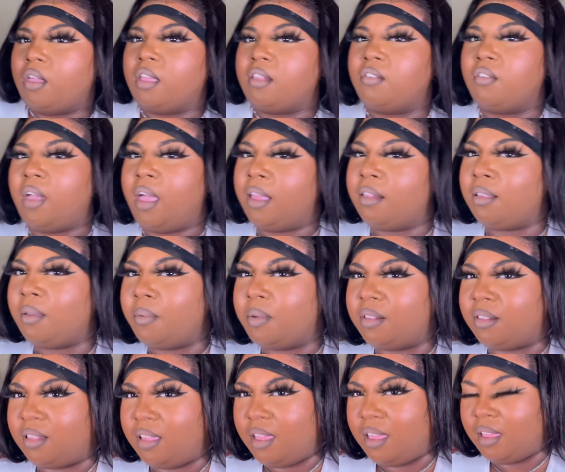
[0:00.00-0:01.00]
so as I
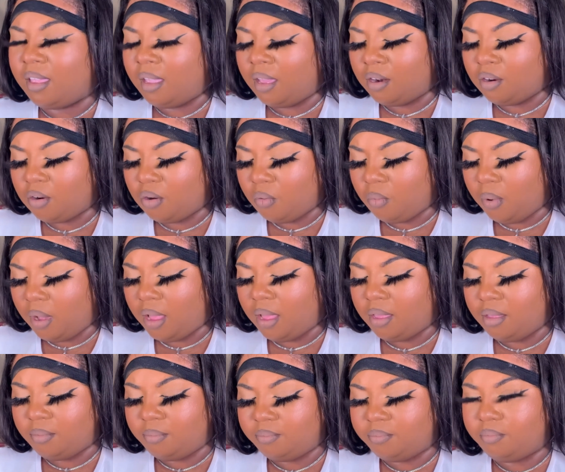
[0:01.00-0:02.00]
was saying, I don't know
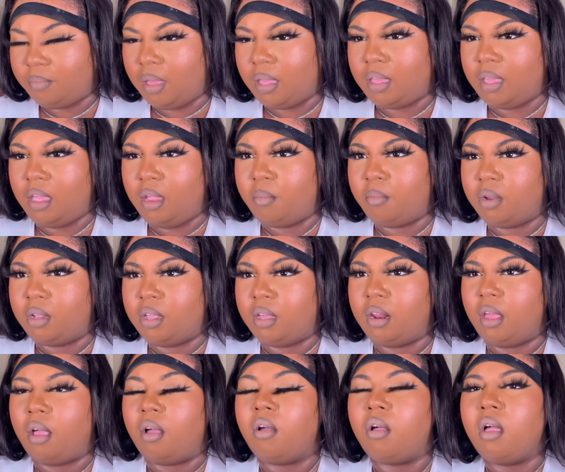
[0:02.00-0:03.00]
why my camera cut out,